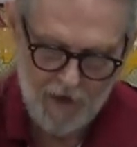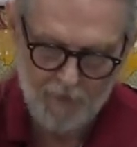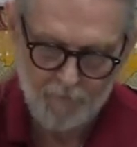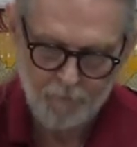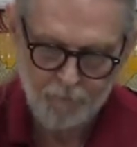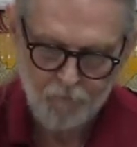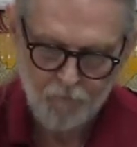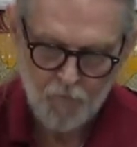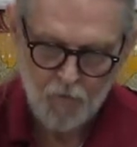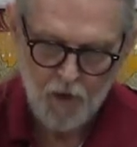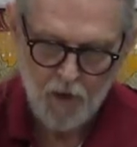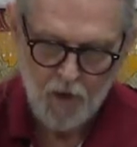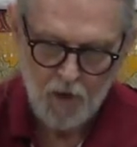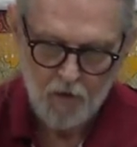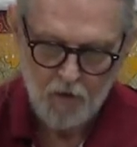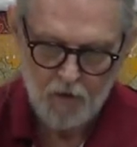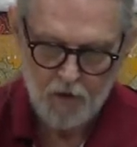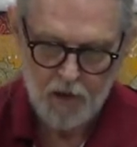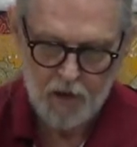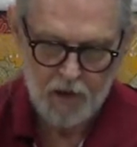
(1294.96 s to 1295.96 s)
that.
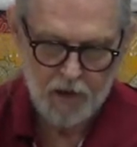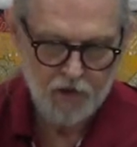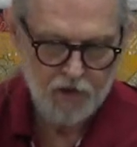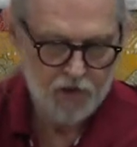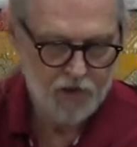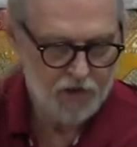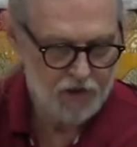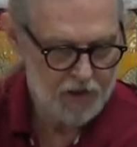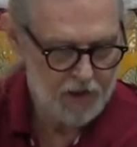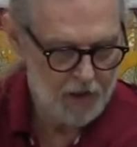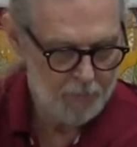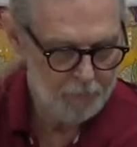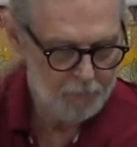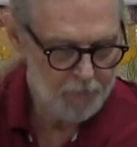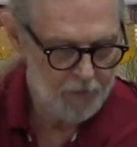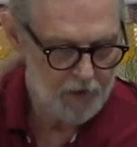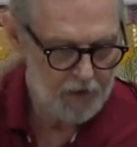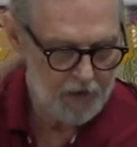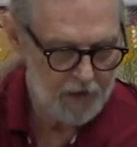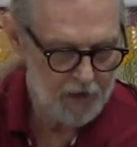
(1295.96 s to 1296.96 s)
I'm going to
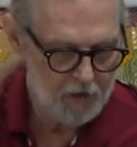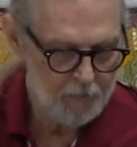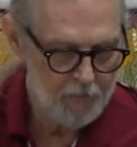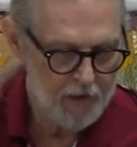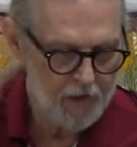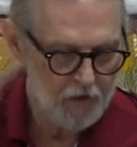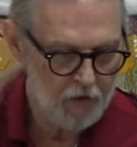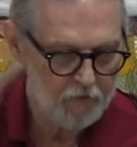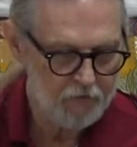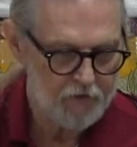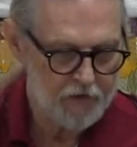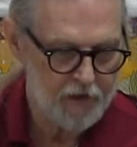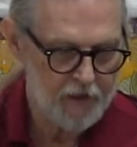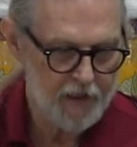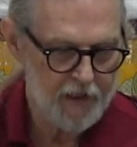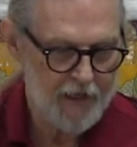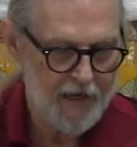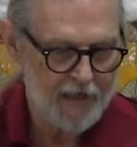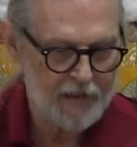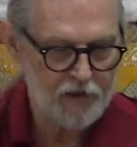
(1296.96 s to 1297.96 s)
skip a little bit over to
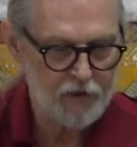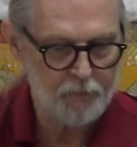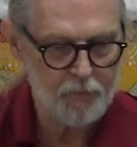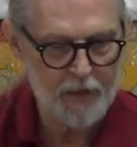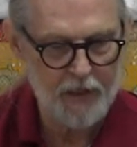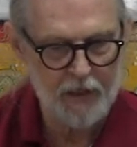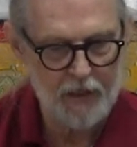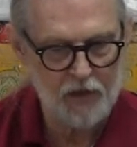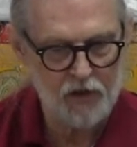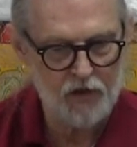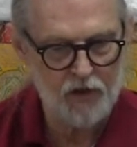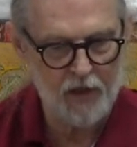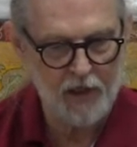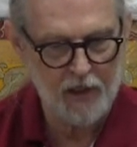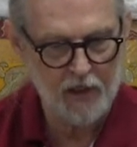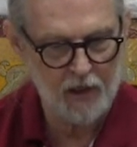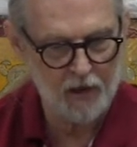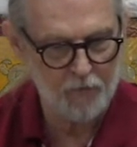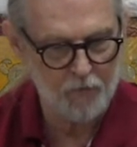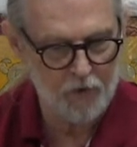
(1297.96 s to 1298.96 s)
the next page
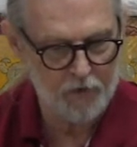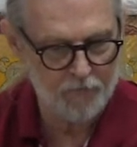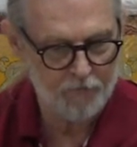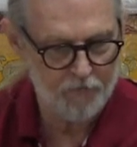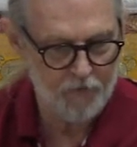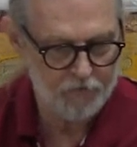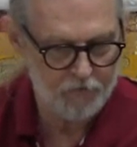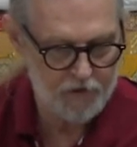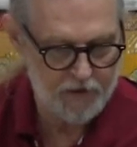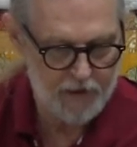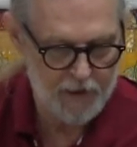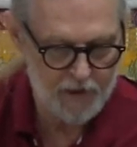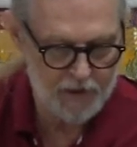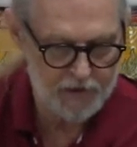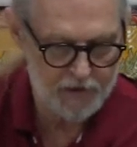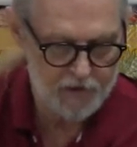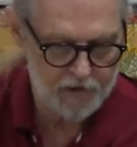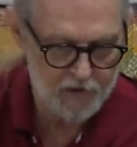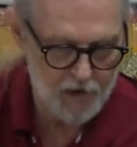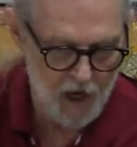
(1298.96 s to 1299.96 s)
then on 158
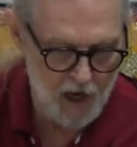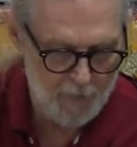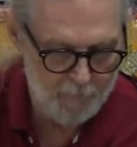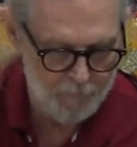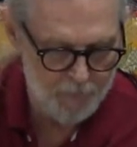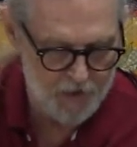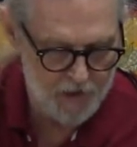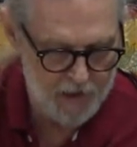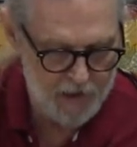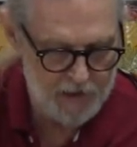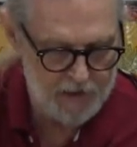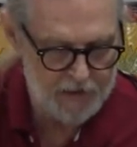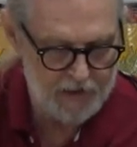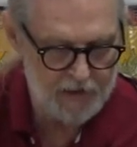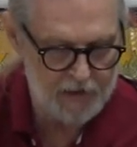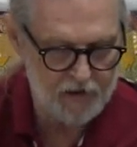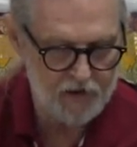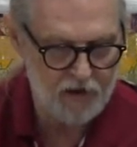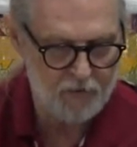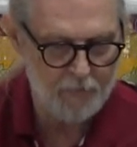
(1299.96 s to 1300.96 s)
at the top. Then
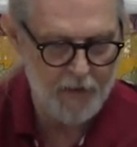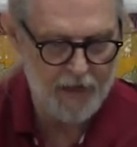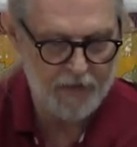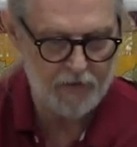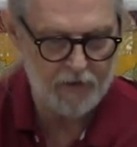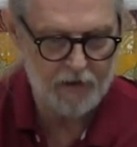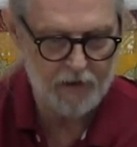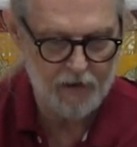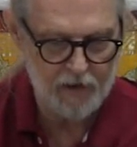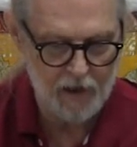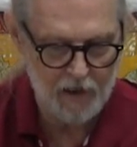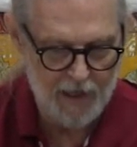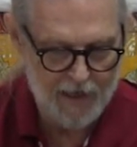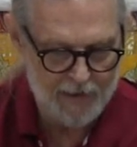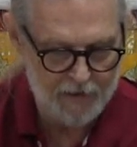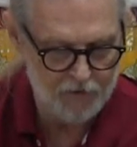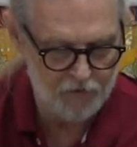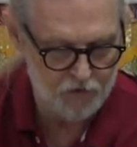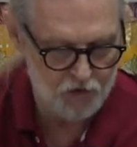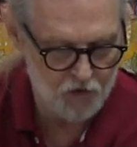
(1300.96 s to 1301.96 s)
in Tibet, the
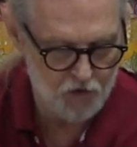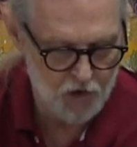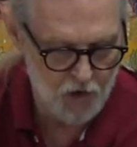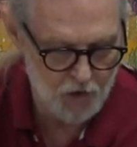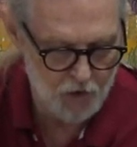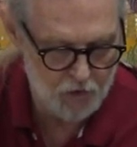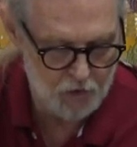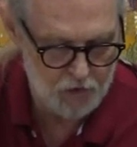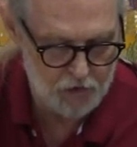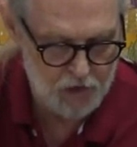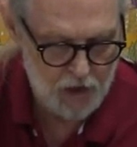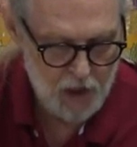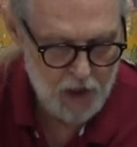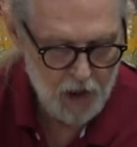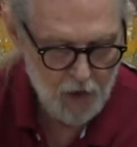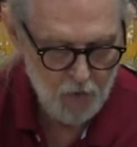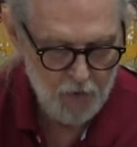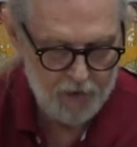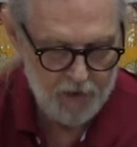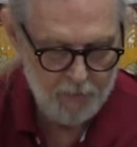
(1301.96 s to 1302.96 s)
land of snows,
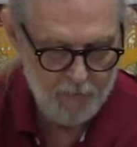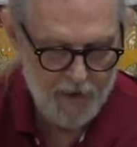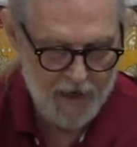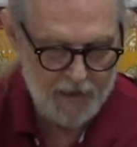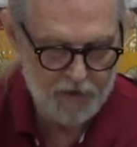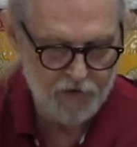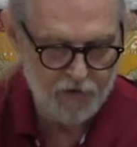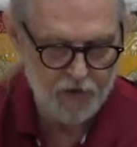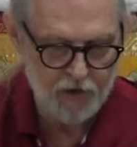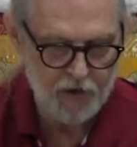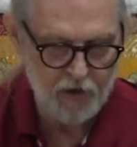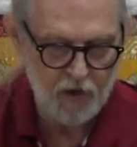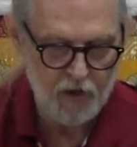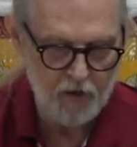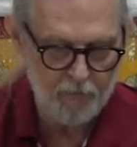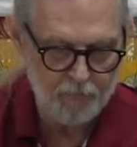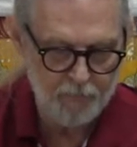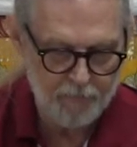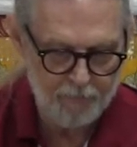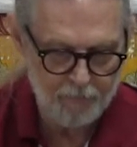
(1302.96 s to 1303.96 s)
when the
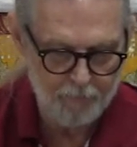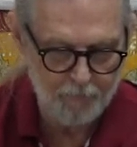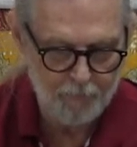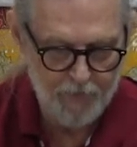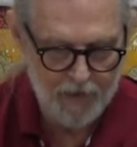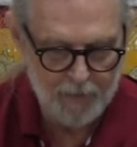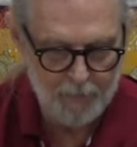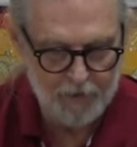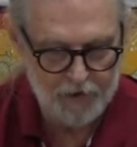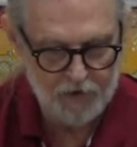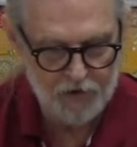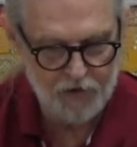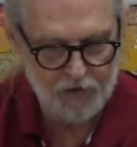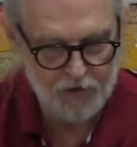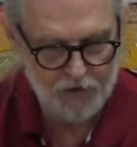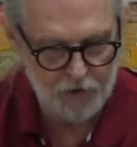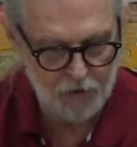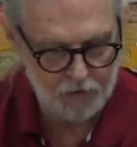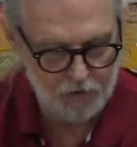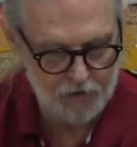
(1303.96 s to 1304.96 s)
master Pema
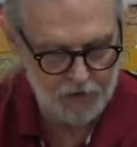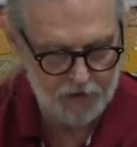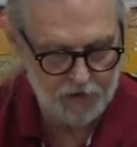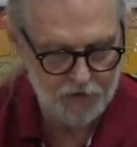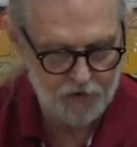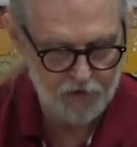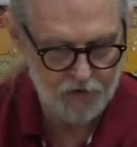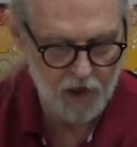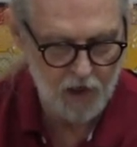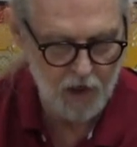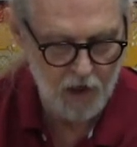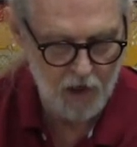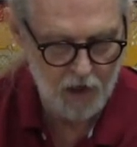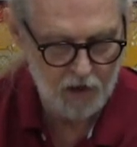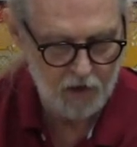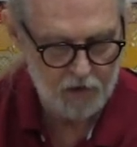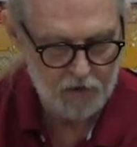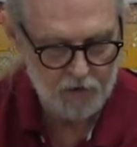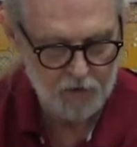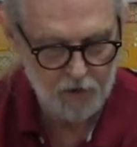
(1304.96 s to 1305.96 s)
Totrang
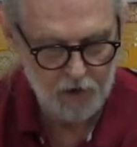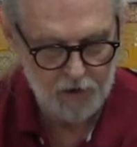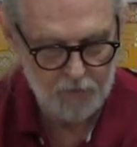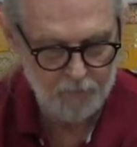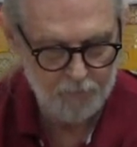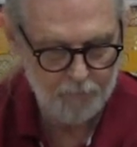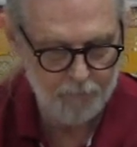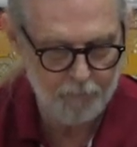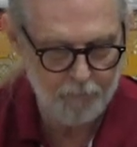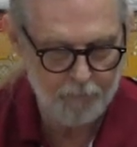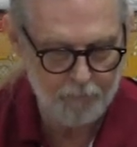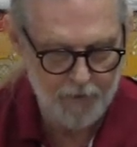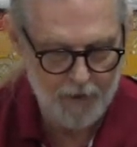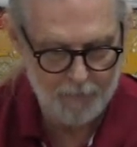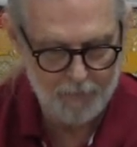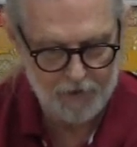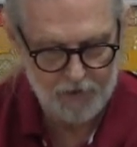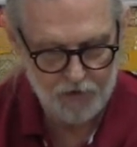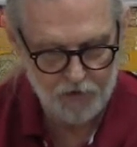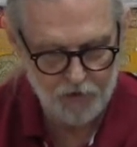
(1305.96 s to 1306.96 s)
Tsal, well,
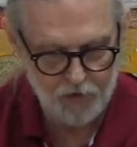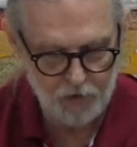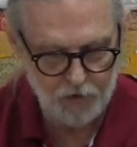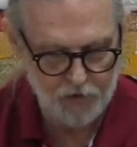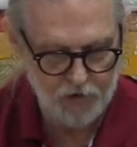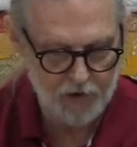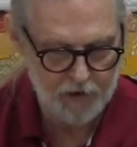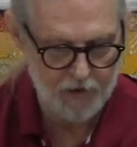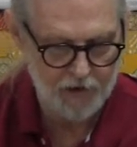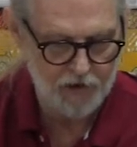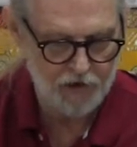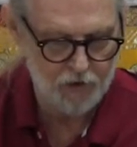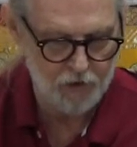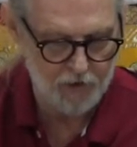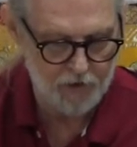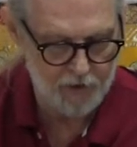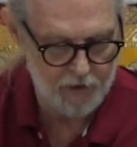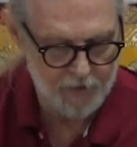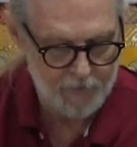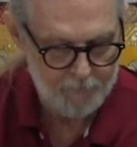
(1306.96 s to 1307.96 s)
Pema Totrang, they
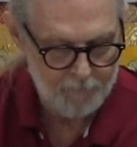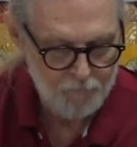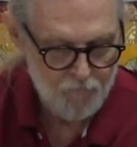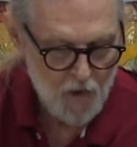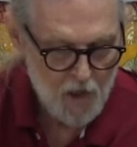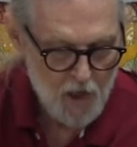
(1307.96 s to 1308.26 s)
shortened it,